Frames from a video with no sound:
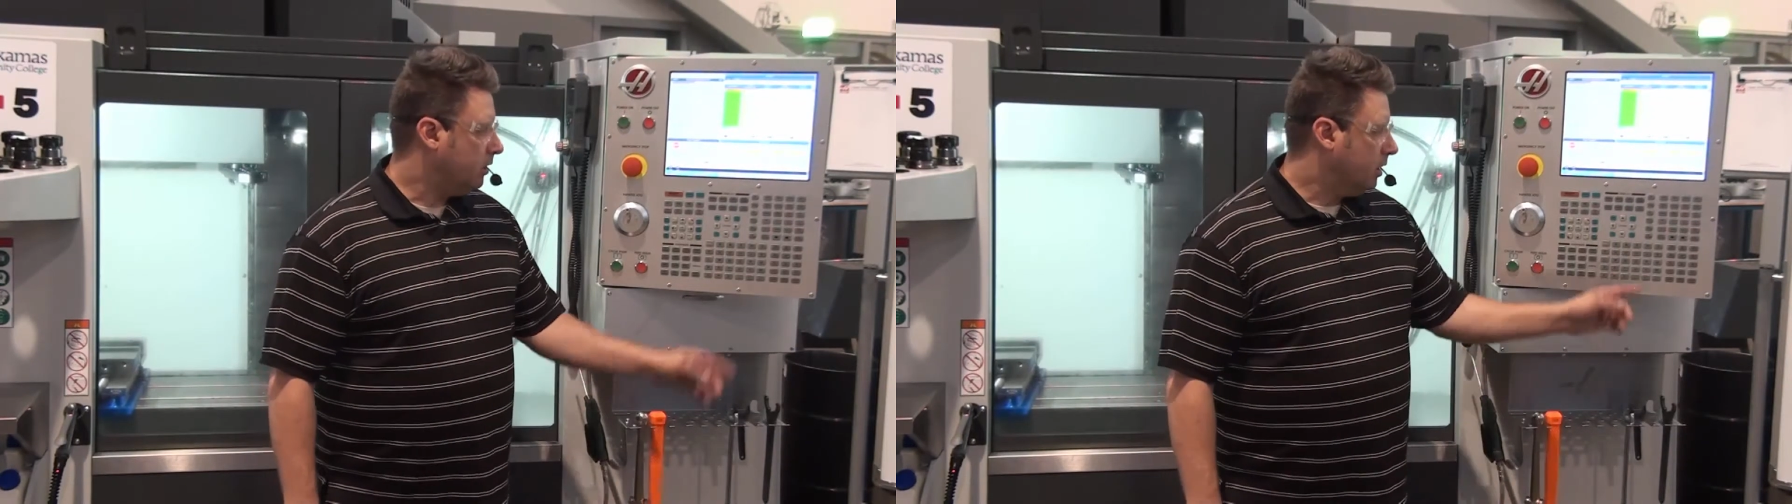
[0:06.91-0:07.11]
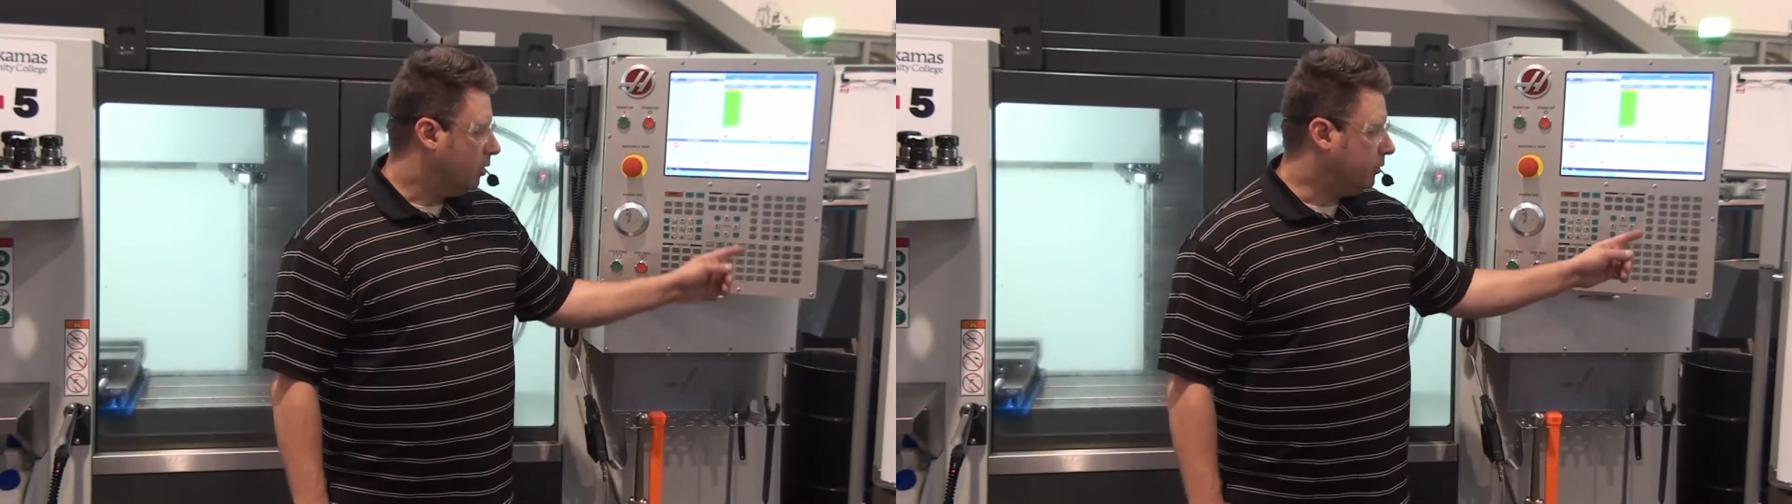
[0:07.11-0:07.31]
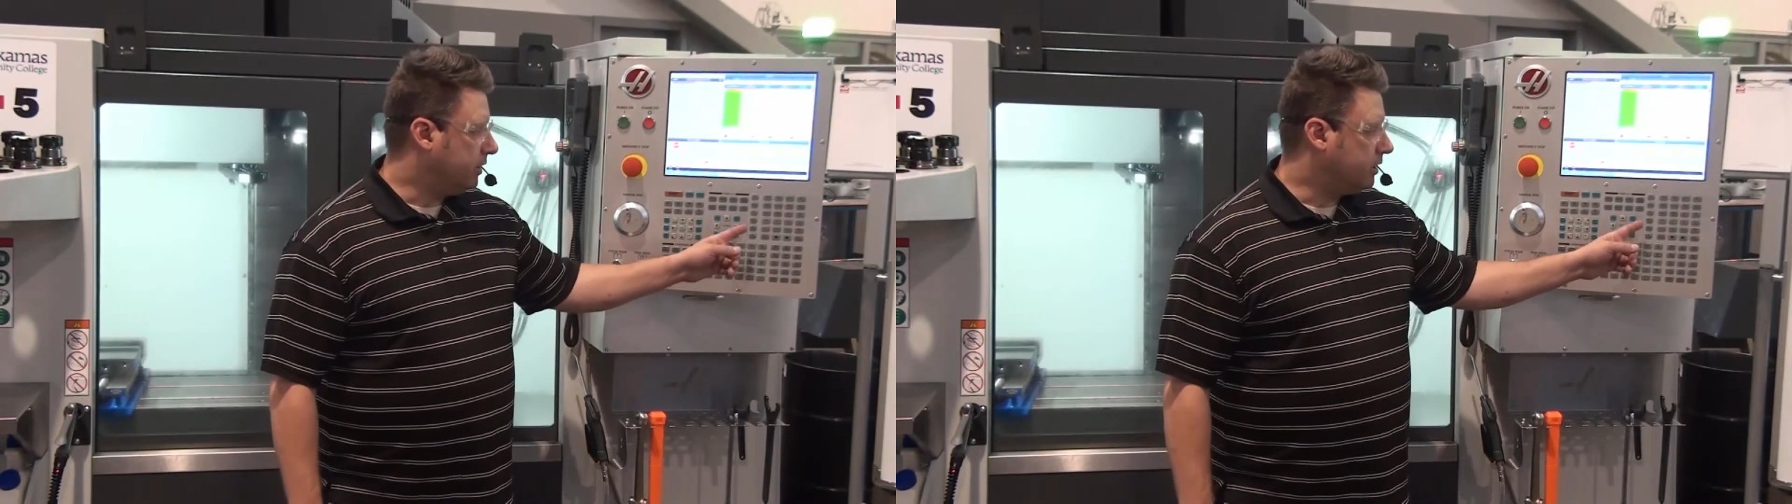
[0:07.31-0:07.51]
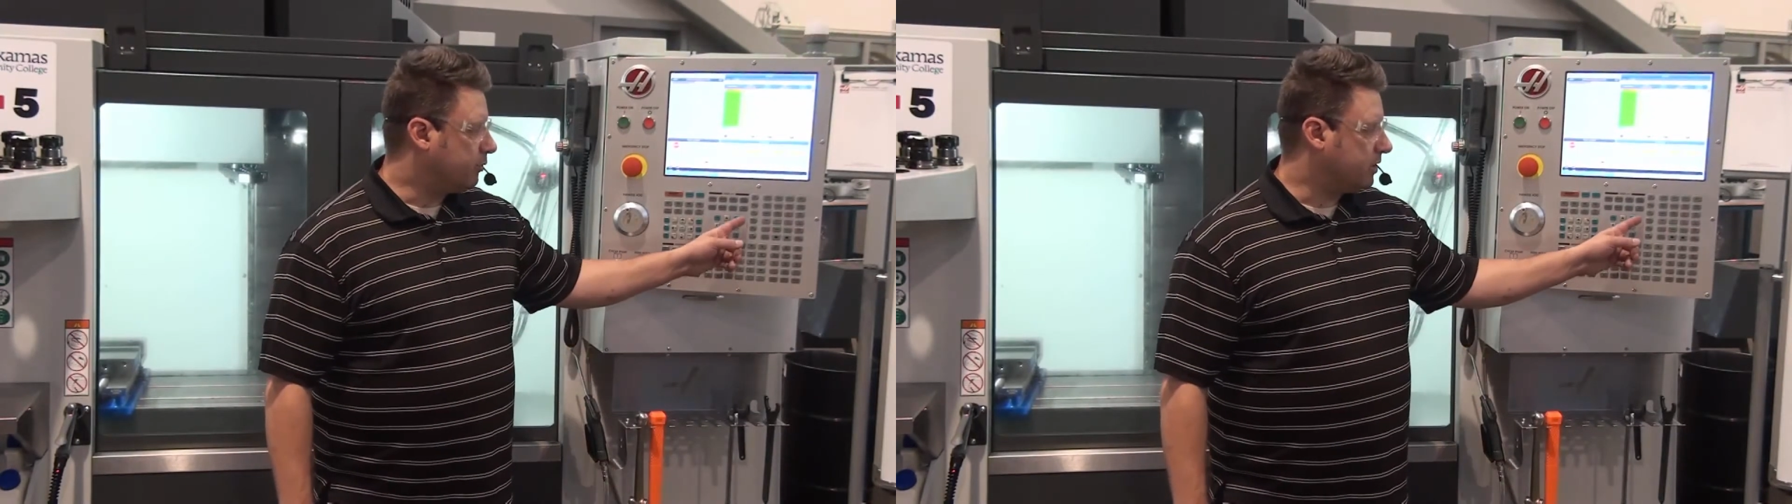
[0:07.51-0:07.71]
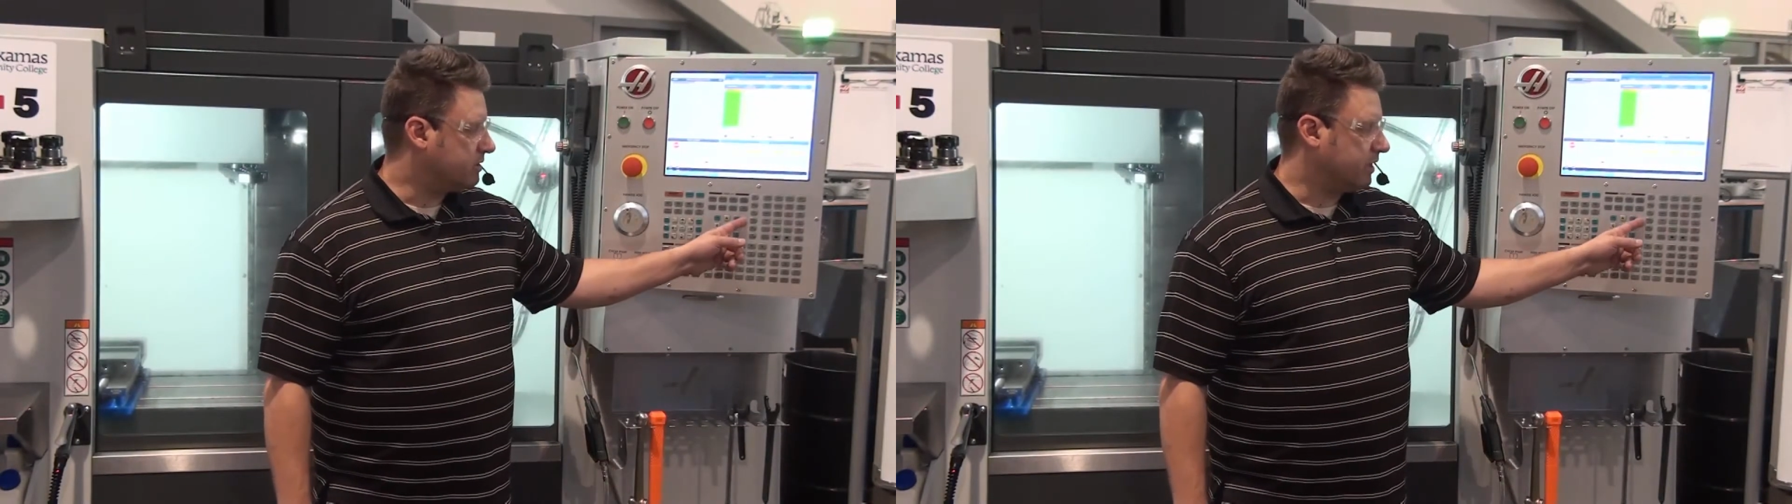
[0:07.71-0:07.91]
we need to
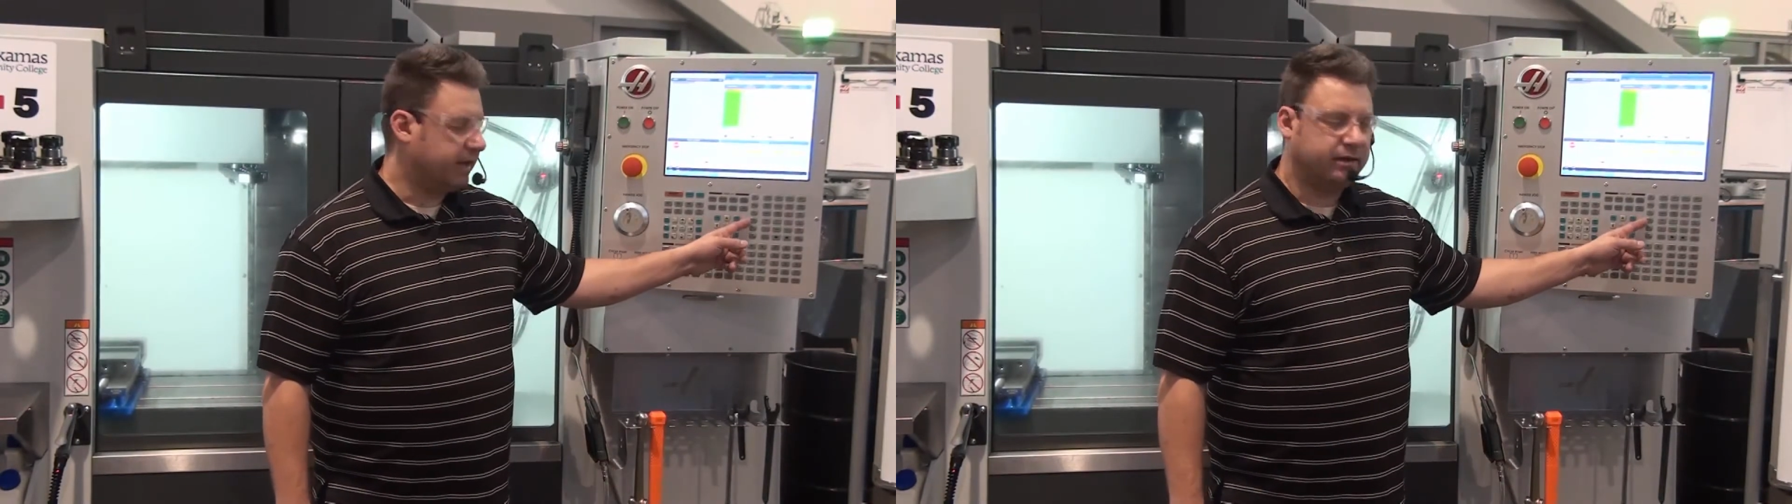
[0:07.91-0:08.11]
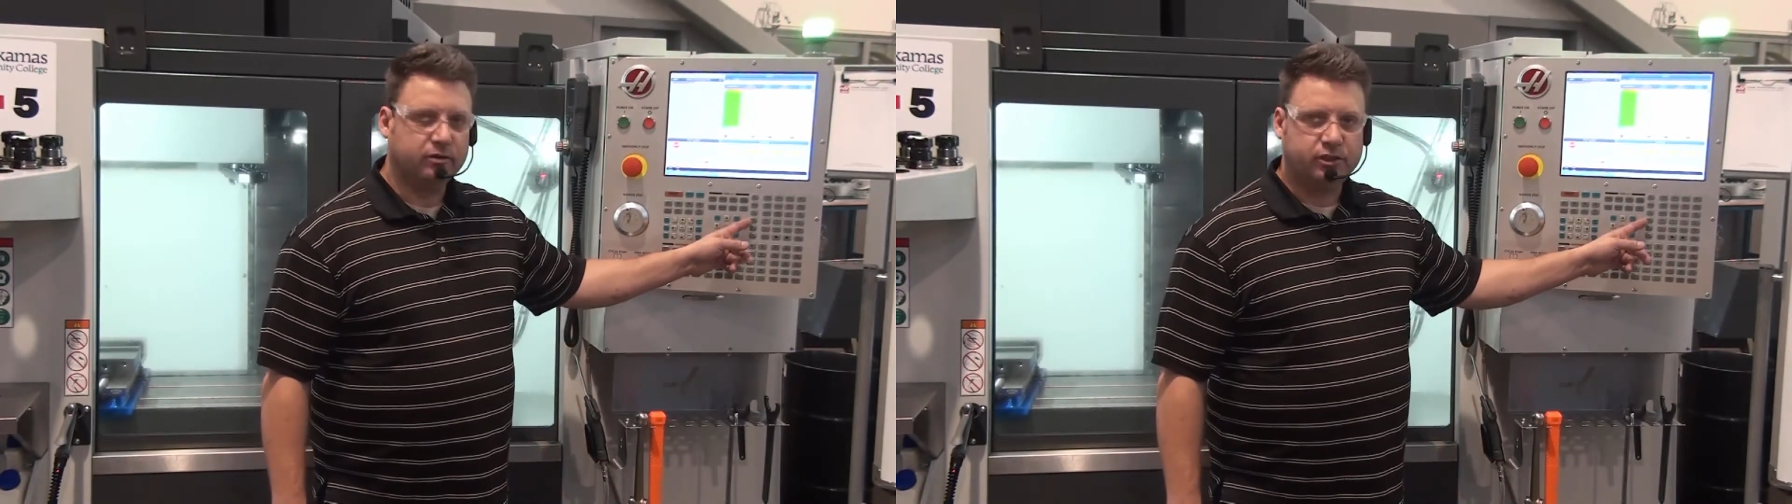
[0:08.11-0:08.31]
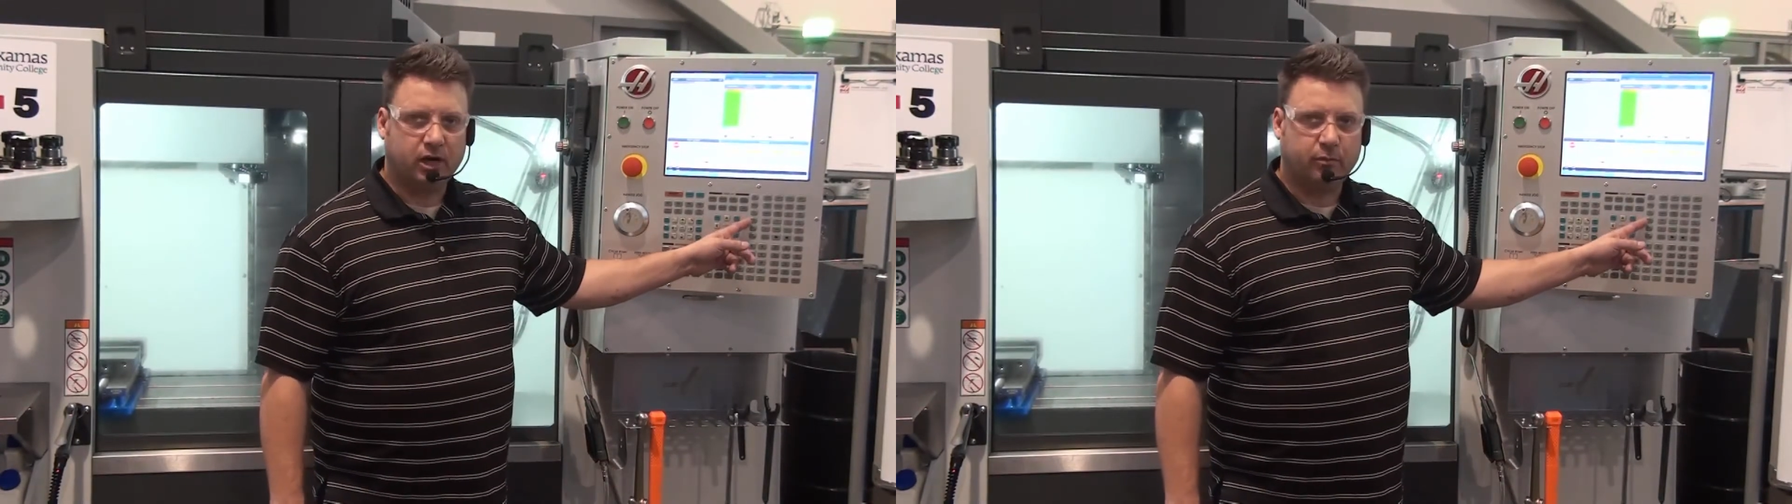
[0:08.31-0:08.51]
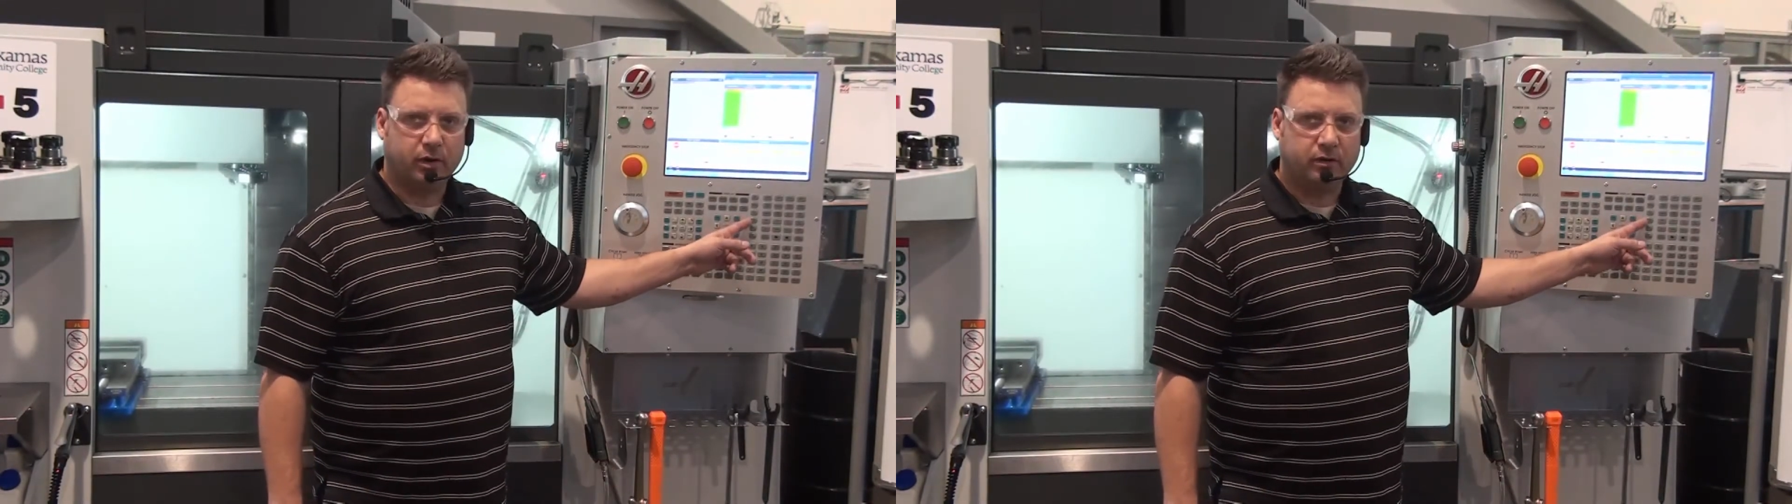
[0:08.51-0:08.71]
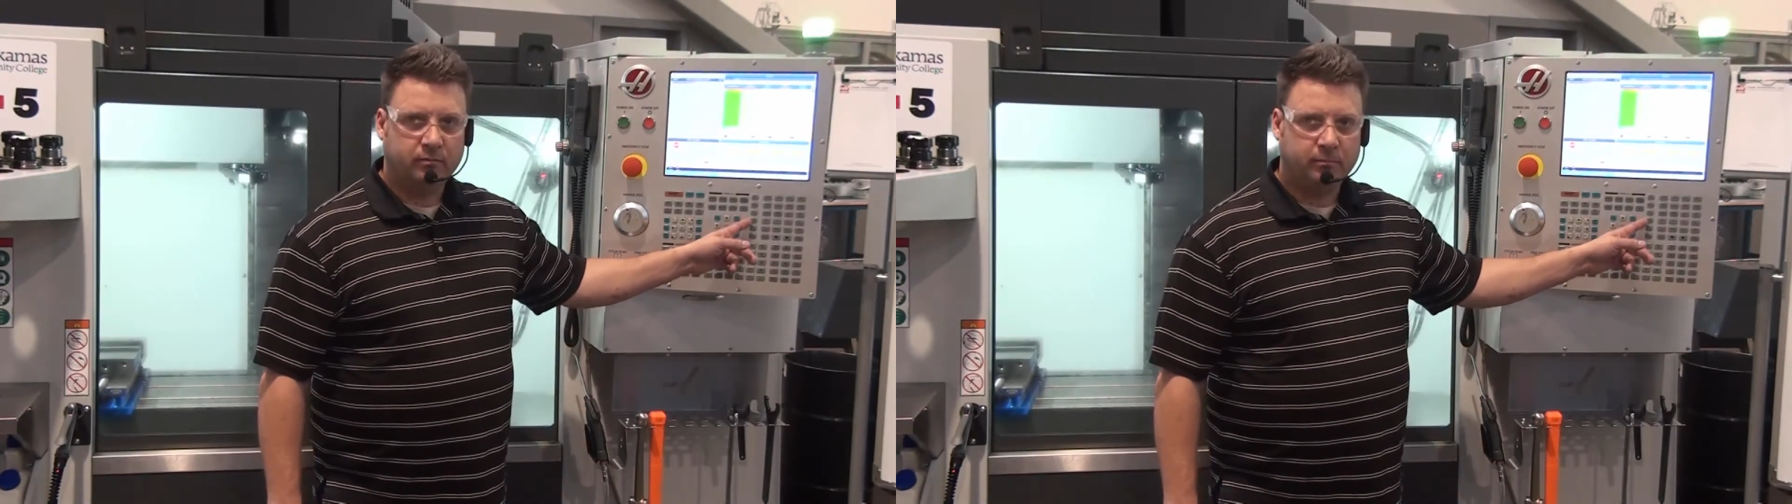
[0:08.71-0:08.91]
press the handle jog button.